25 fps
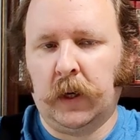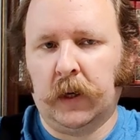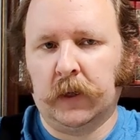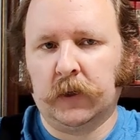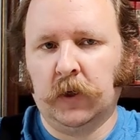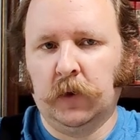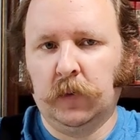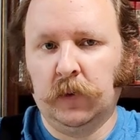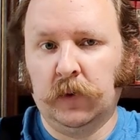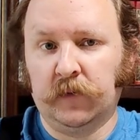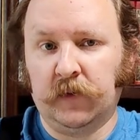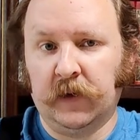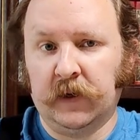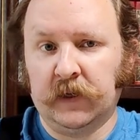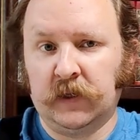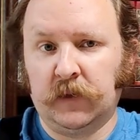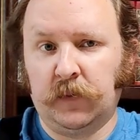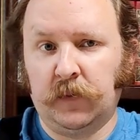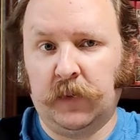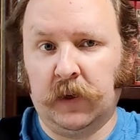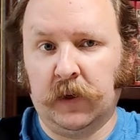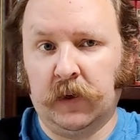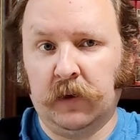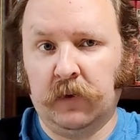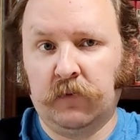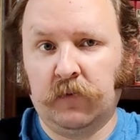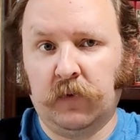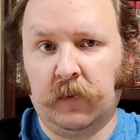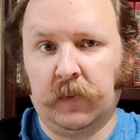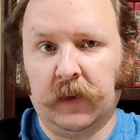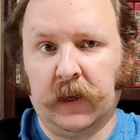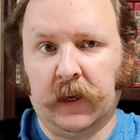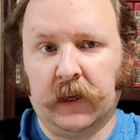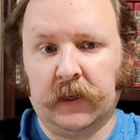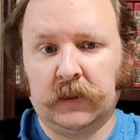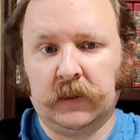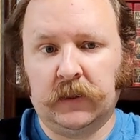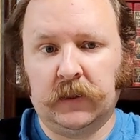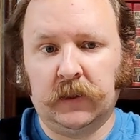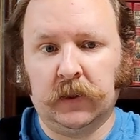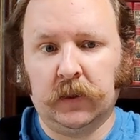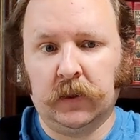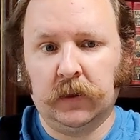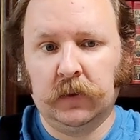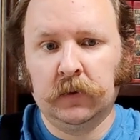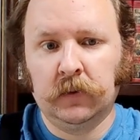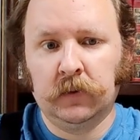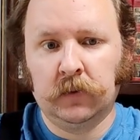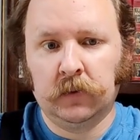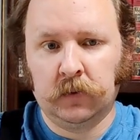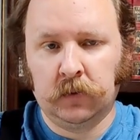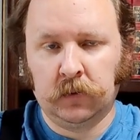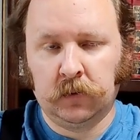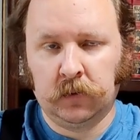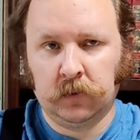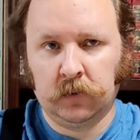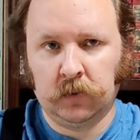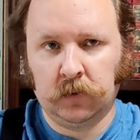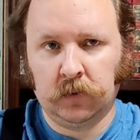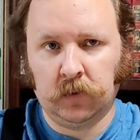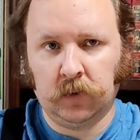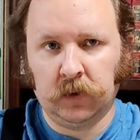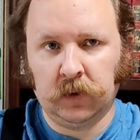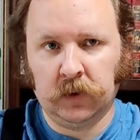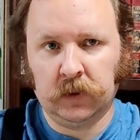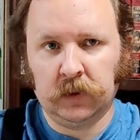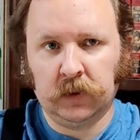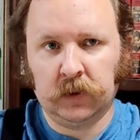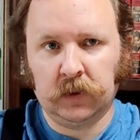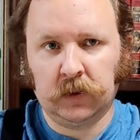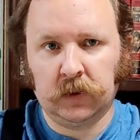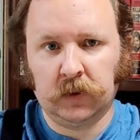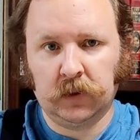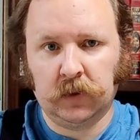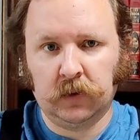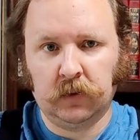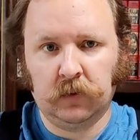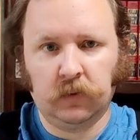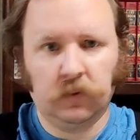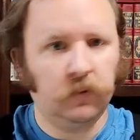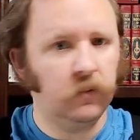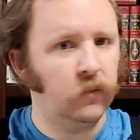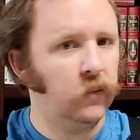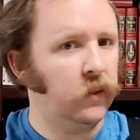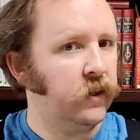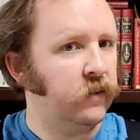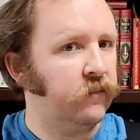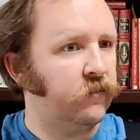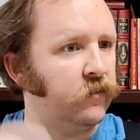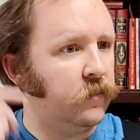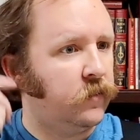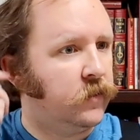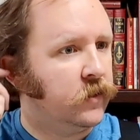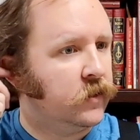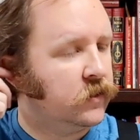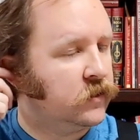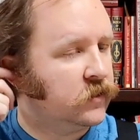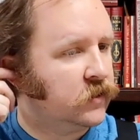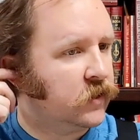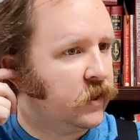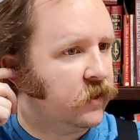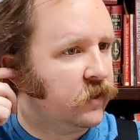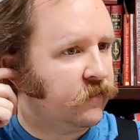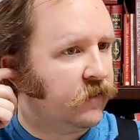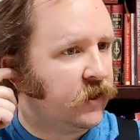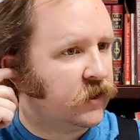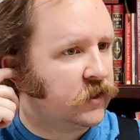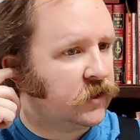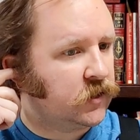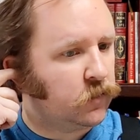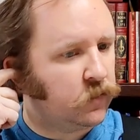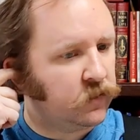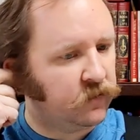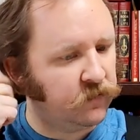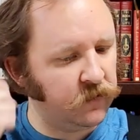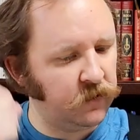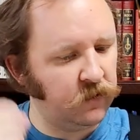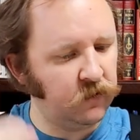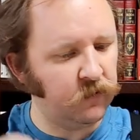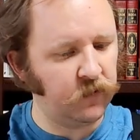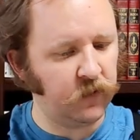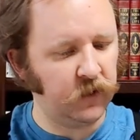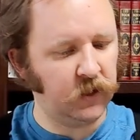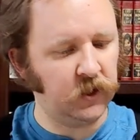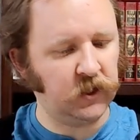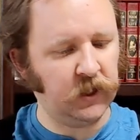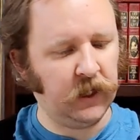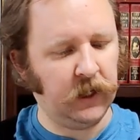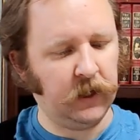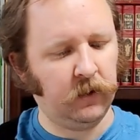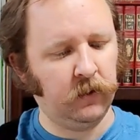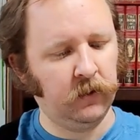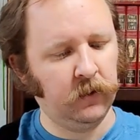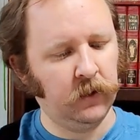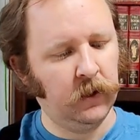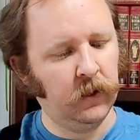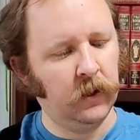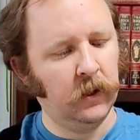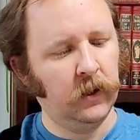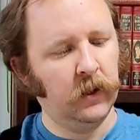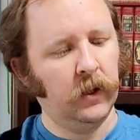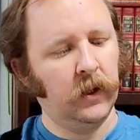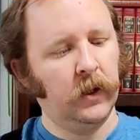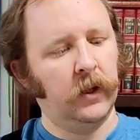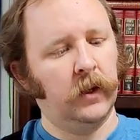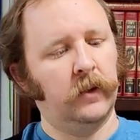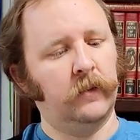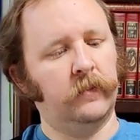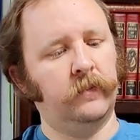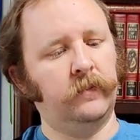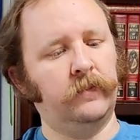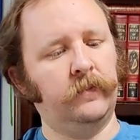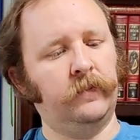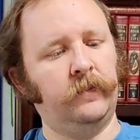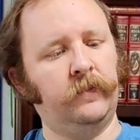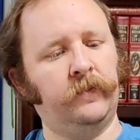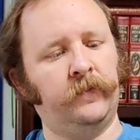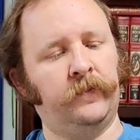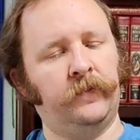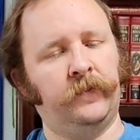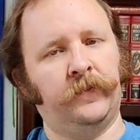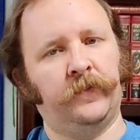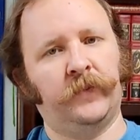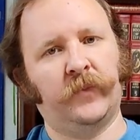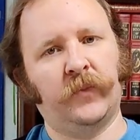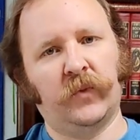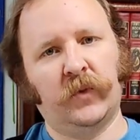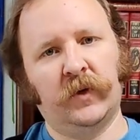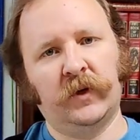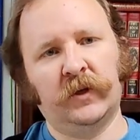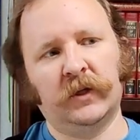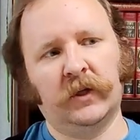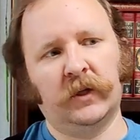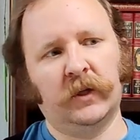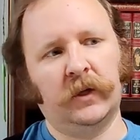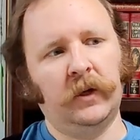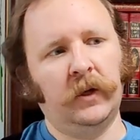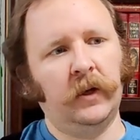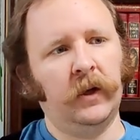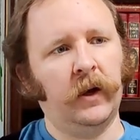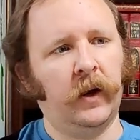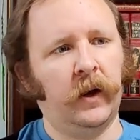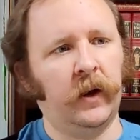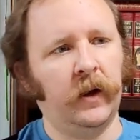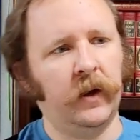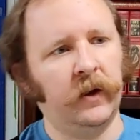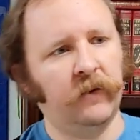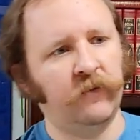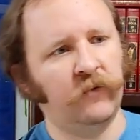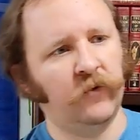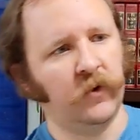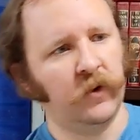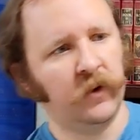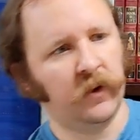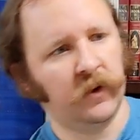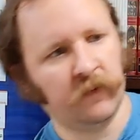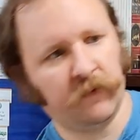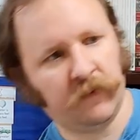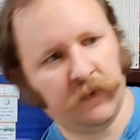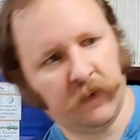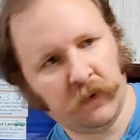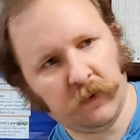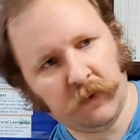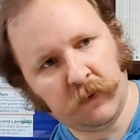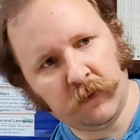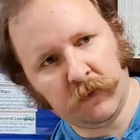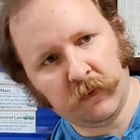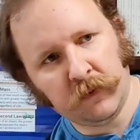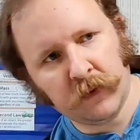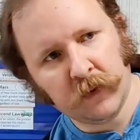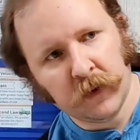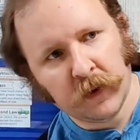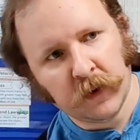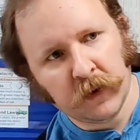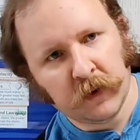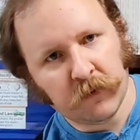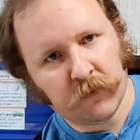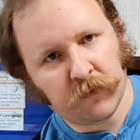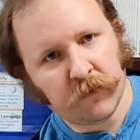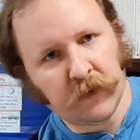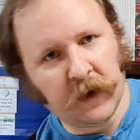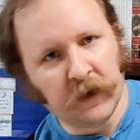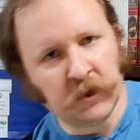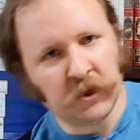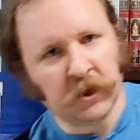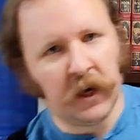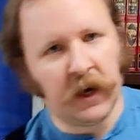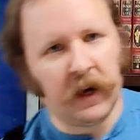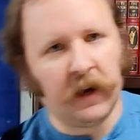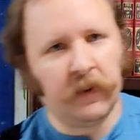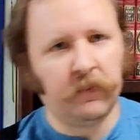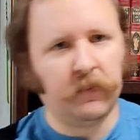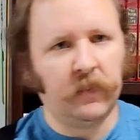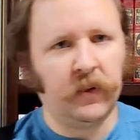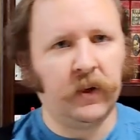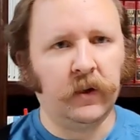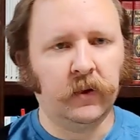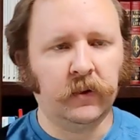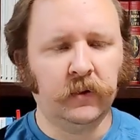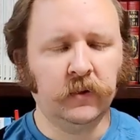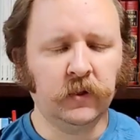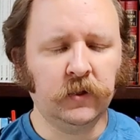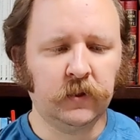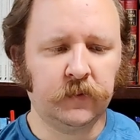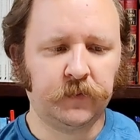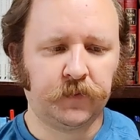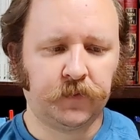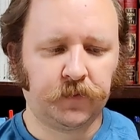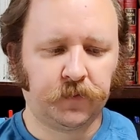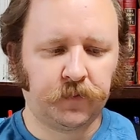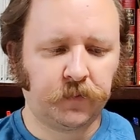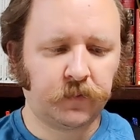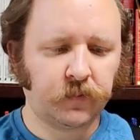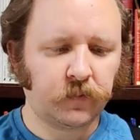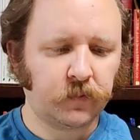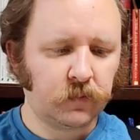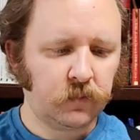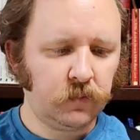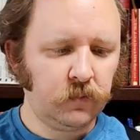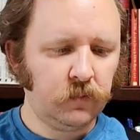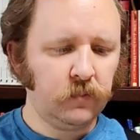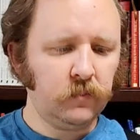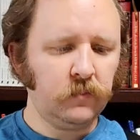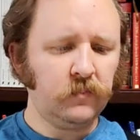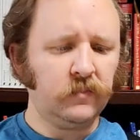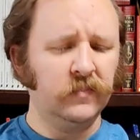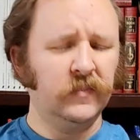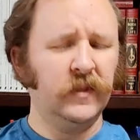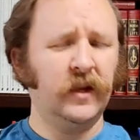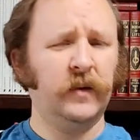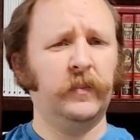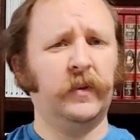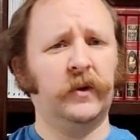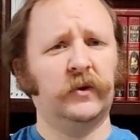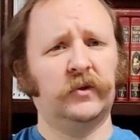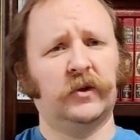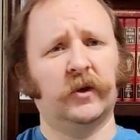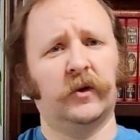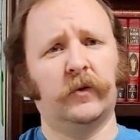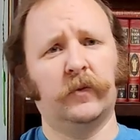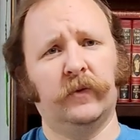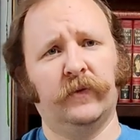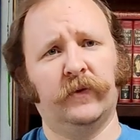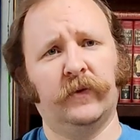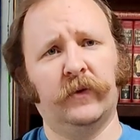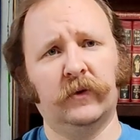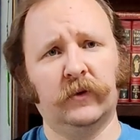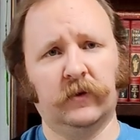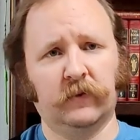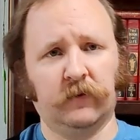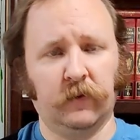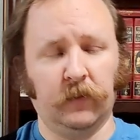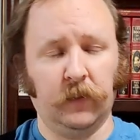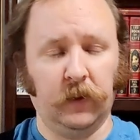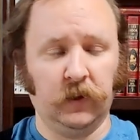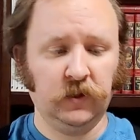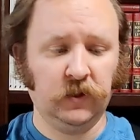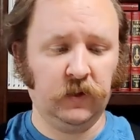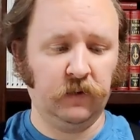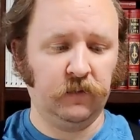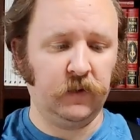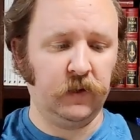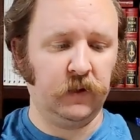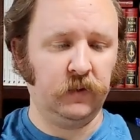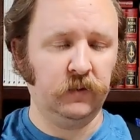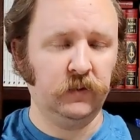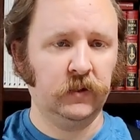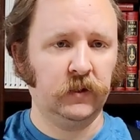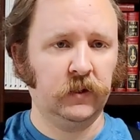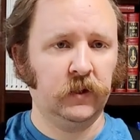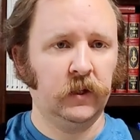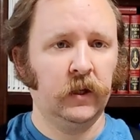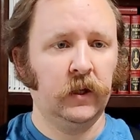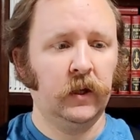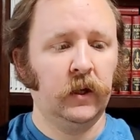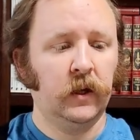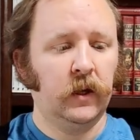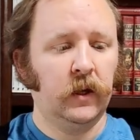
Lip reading: Oktoberfest beer from last year was one of the beers that I've actually reviewed for the channel. Recently, I have drunk a few fresh hop beers and posted reviews for most of those.